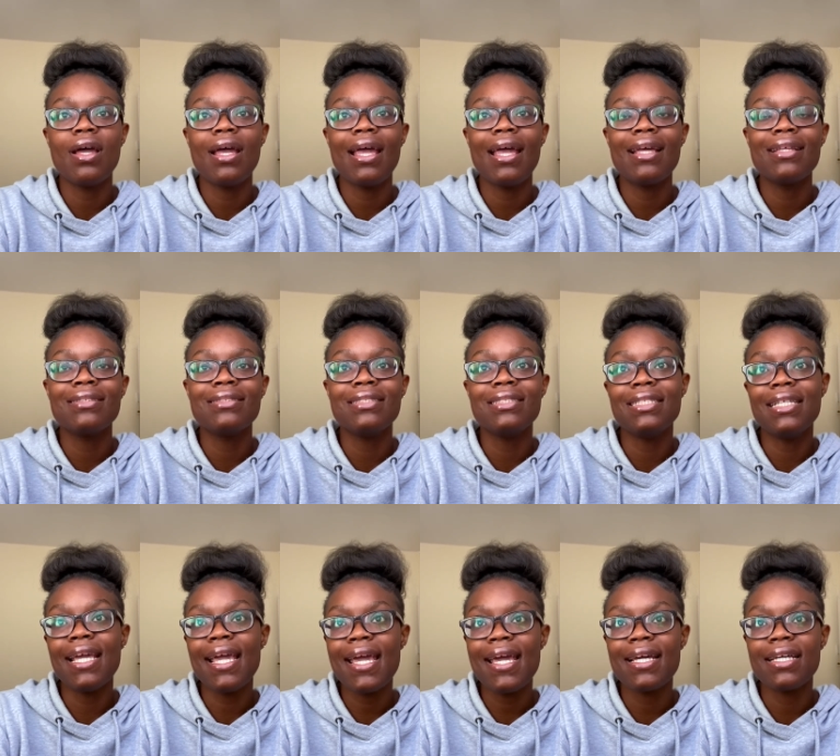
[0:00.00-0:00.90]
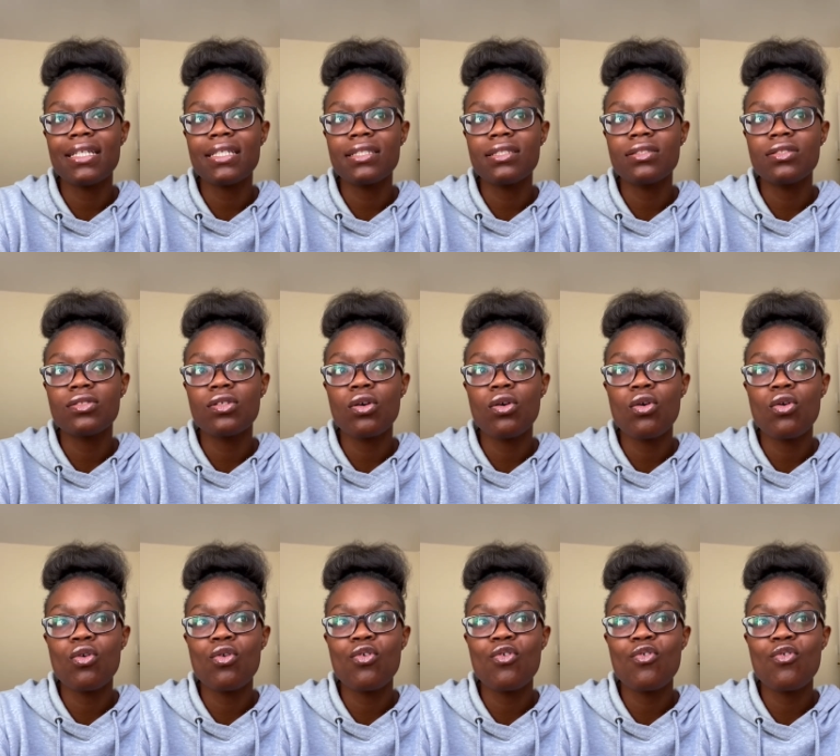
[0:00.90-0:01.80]
And yes,
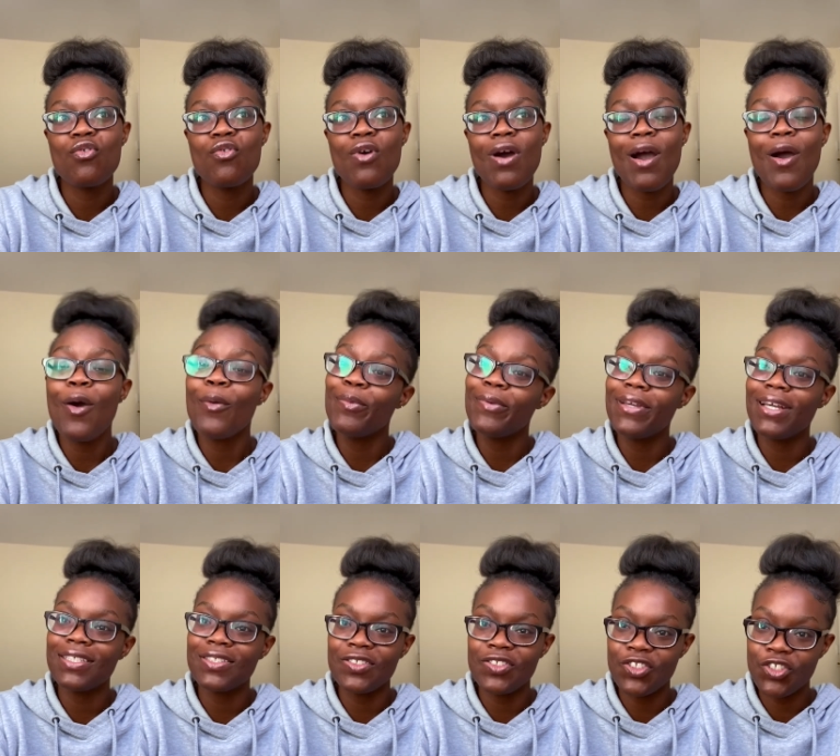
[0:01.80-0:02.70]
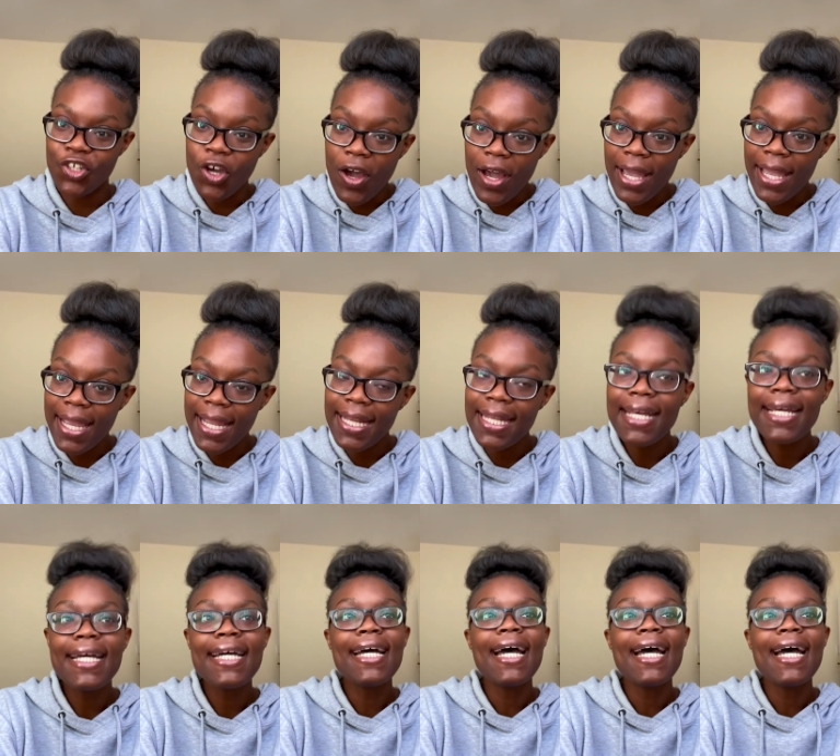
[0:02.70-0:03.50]
so I hope you guys enjoyed,